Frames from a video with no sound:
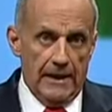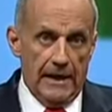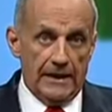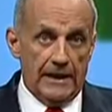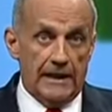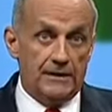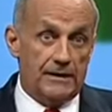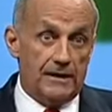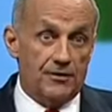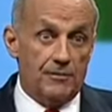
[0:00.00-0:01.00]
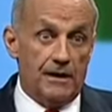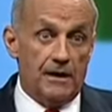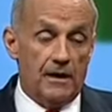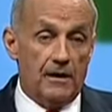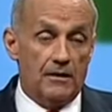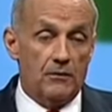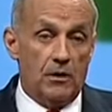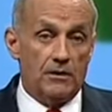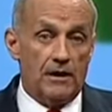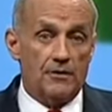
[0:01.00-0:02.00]
And then he said to me, uh,
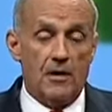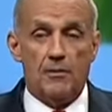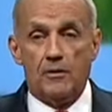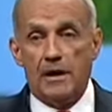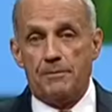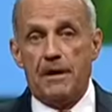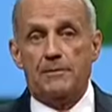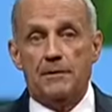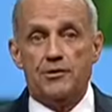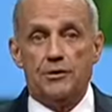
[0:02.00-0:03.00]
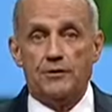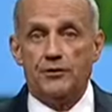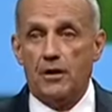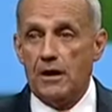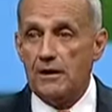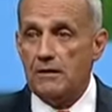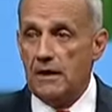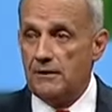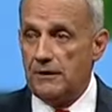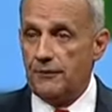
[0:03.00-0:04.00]
Well, Dr. Carmona, I probably should have started
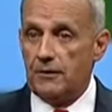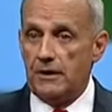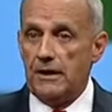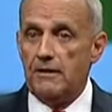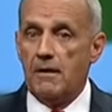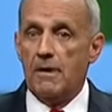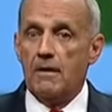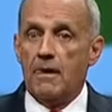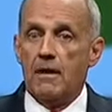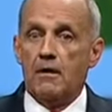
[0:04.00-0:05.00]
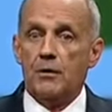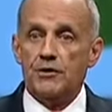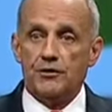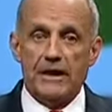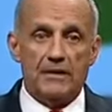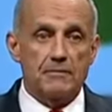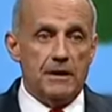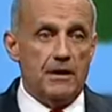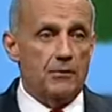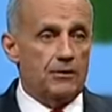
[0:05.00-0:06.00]
differently. We just had a
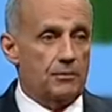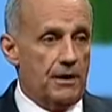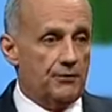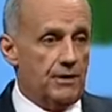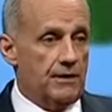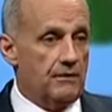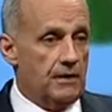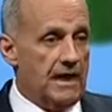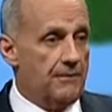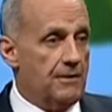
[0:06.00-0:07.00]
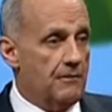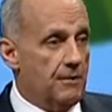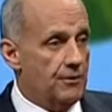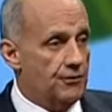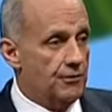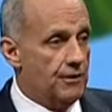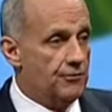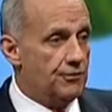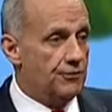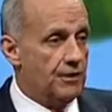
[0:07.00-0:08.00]
meeting with the president and cabinet members that are
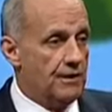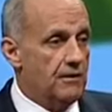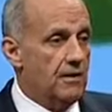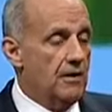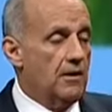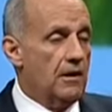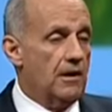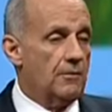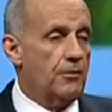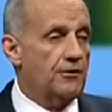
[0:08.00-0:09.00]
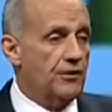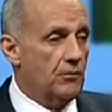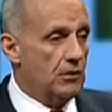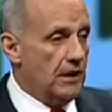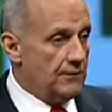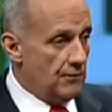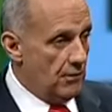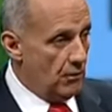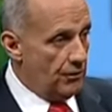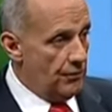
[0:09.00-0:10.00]
interested. Uh, the president would like to
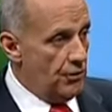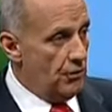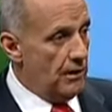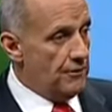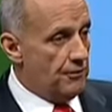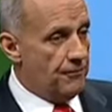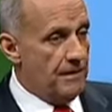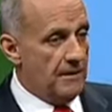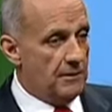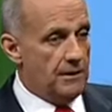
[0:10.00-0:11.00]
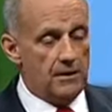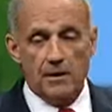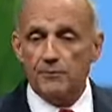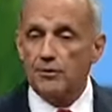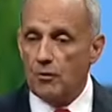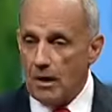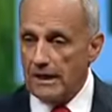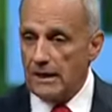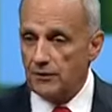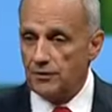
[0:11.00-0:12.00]
know with you and your family come to the
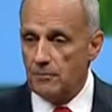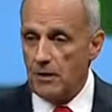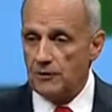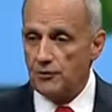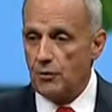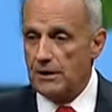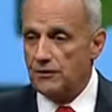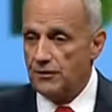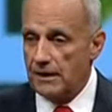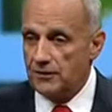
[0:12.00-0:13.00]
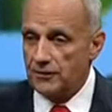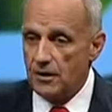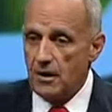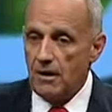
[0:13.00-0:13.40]
White House on March 26th,